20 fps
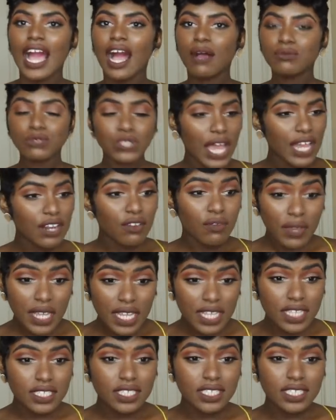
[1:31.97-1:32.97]
I'm trying to
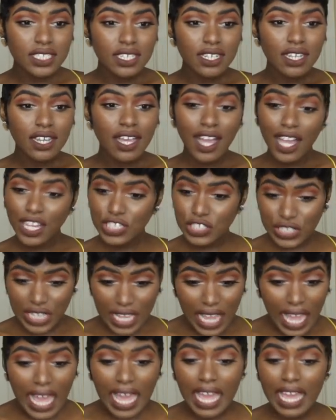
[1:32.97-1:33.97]
reach
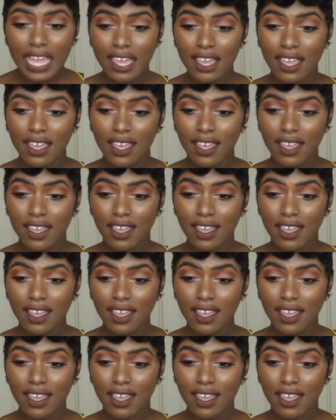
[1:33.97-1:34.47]
100K